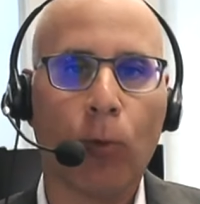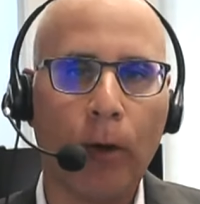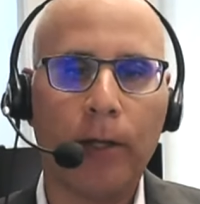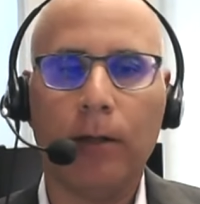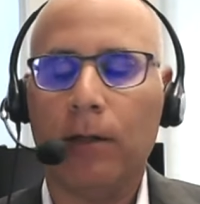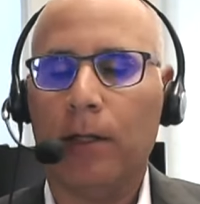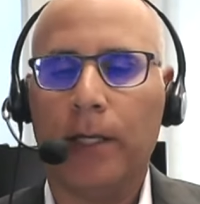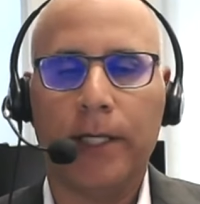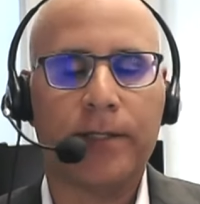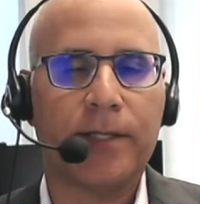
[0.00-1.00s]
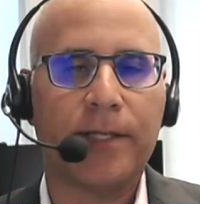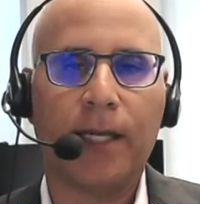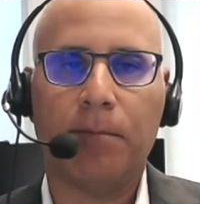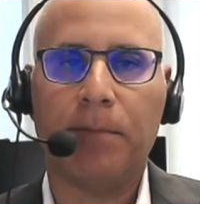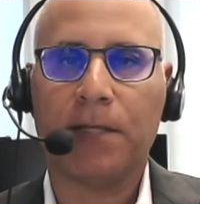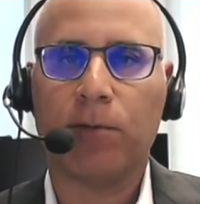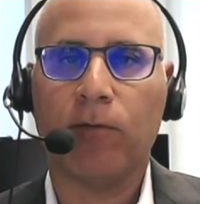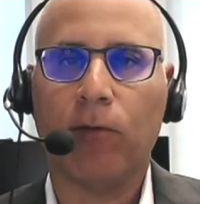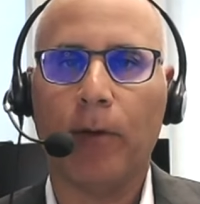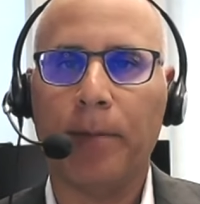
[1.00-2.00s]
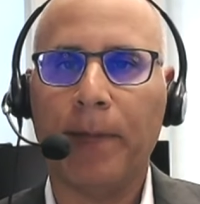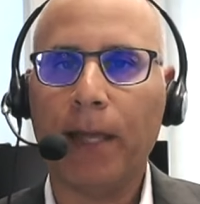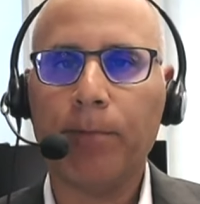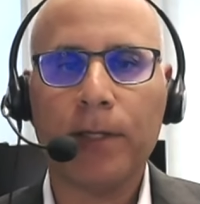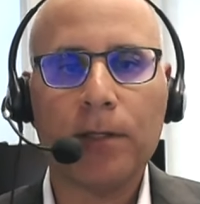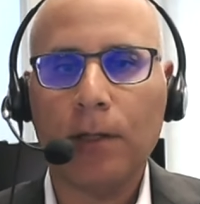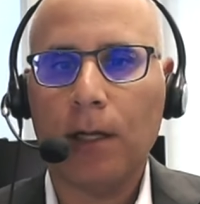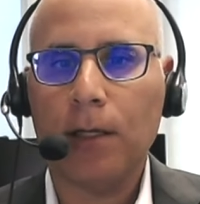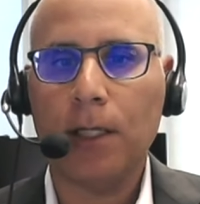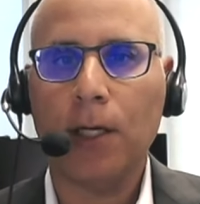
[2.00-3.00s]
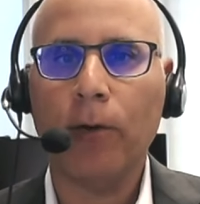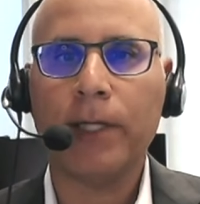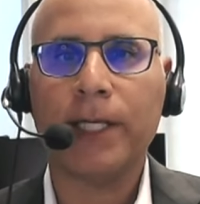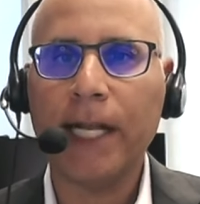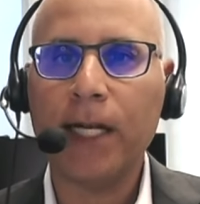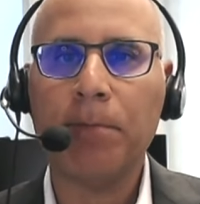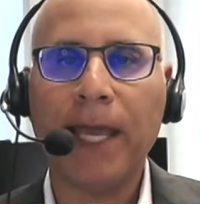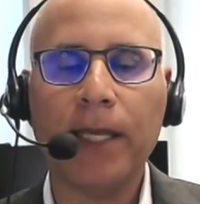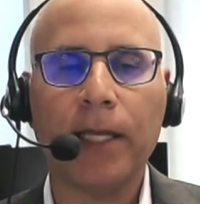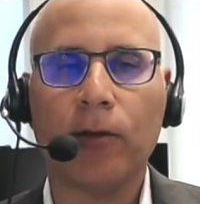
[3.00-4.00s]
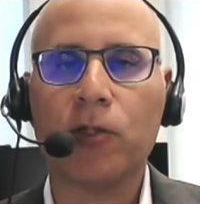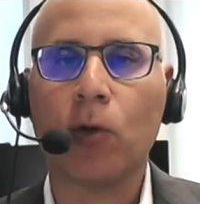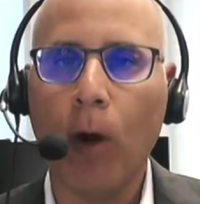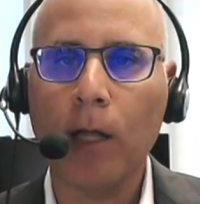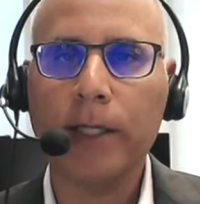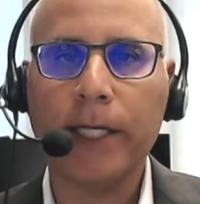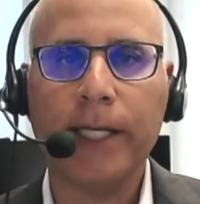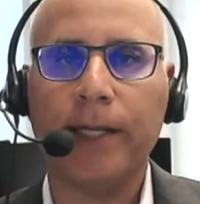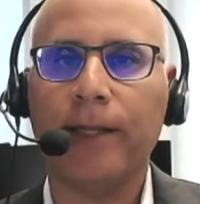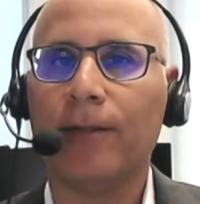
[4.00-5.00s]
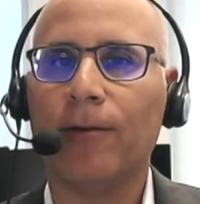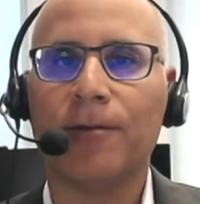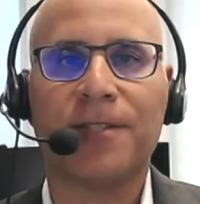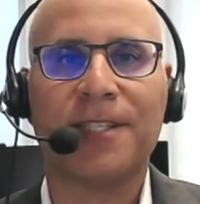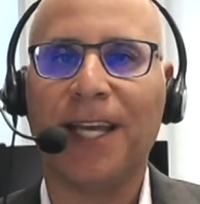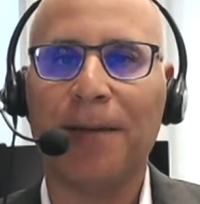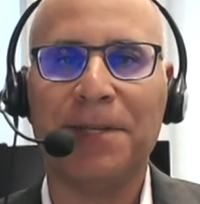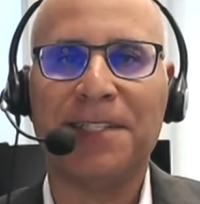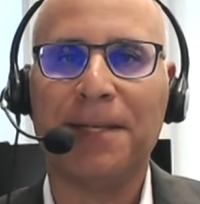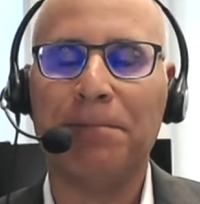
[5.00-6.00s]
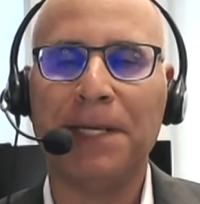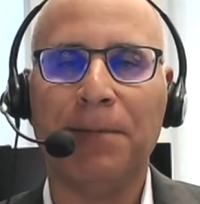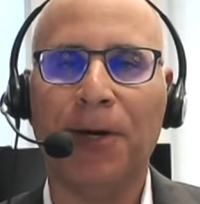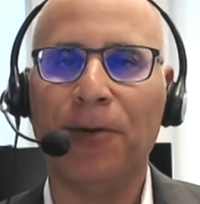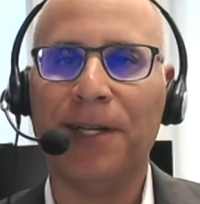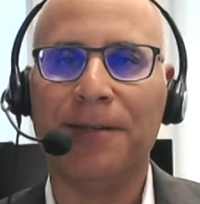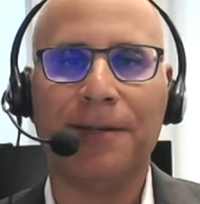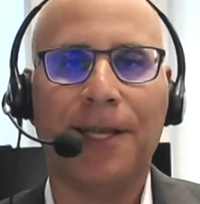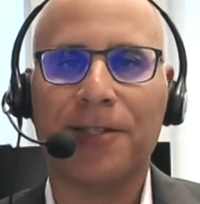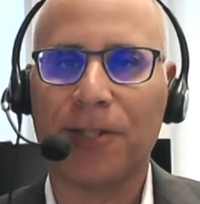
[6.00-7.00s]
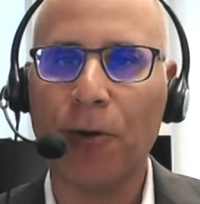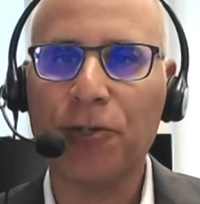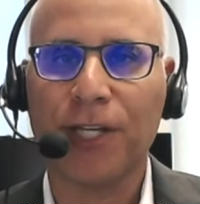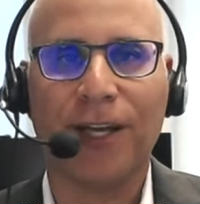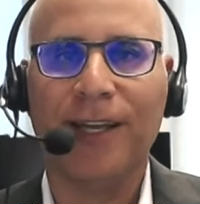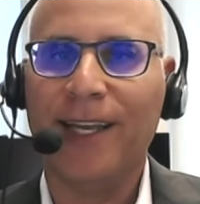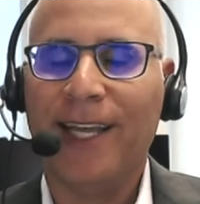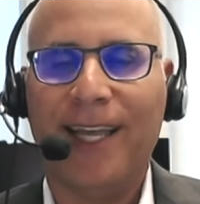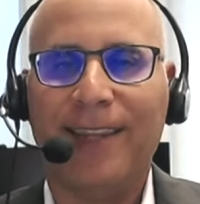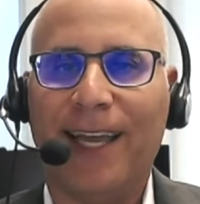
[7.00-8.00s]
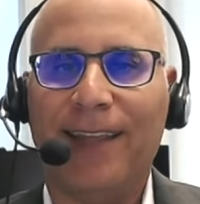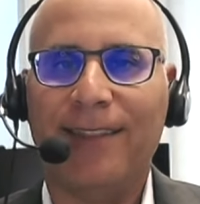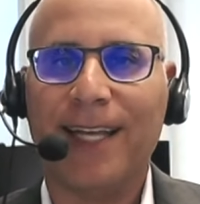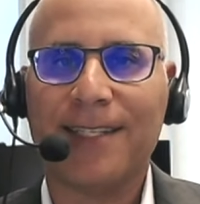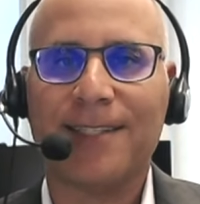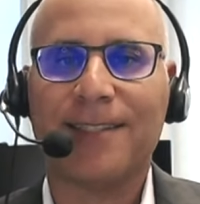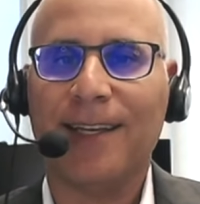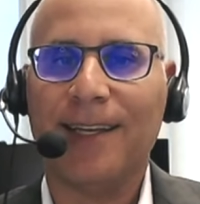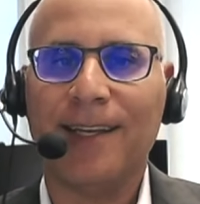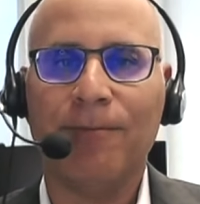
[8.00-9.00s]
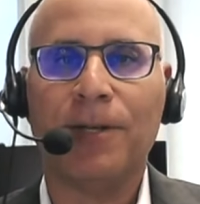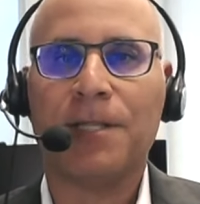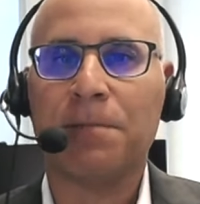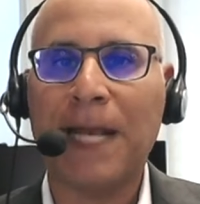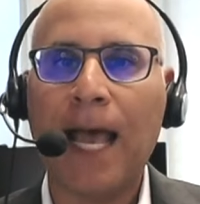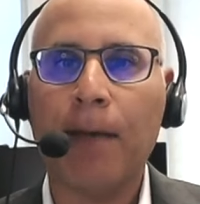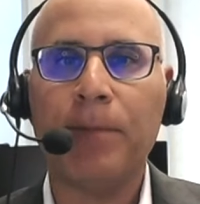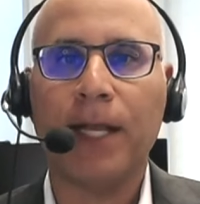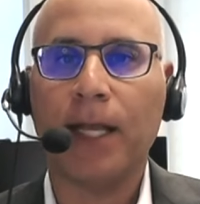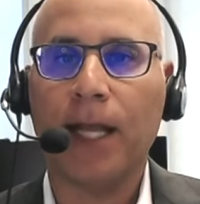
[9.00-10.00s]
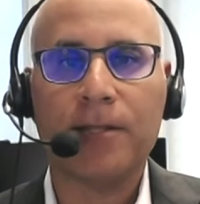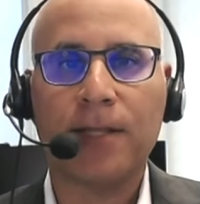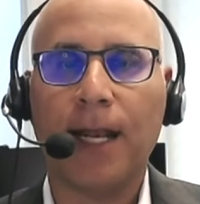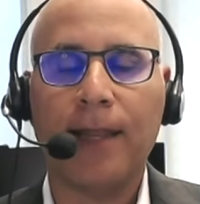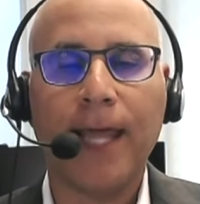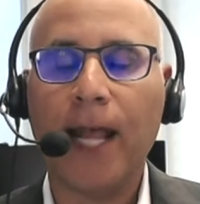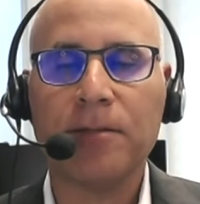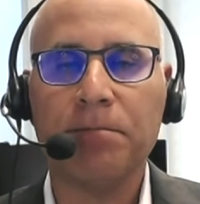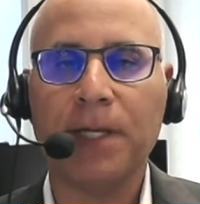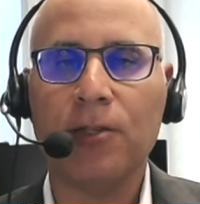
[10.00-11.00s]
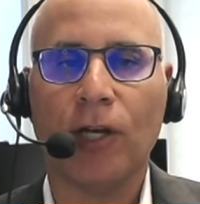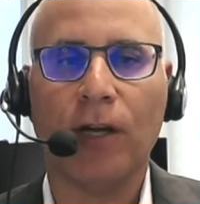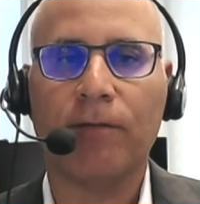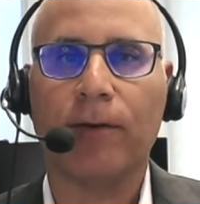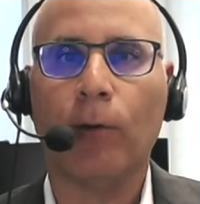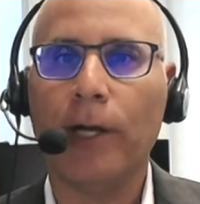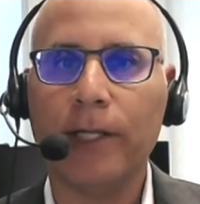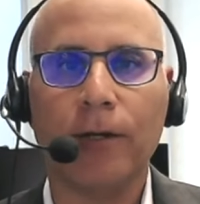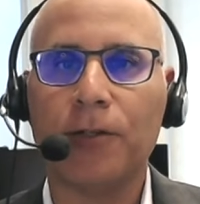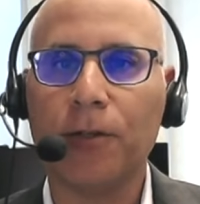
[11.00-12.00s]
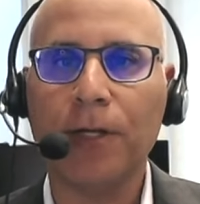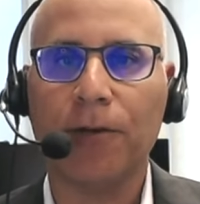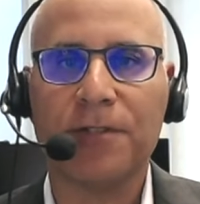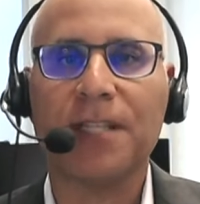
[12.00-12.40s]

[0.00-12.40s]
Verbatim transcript: Royal is the second best performing bank, but you know, in Canadian banking, there's quality, and then there's CIBC, BMO, and and Scotia, and that, and that's uh, what's been happening, and it's and that hasn't been John for one year, two years.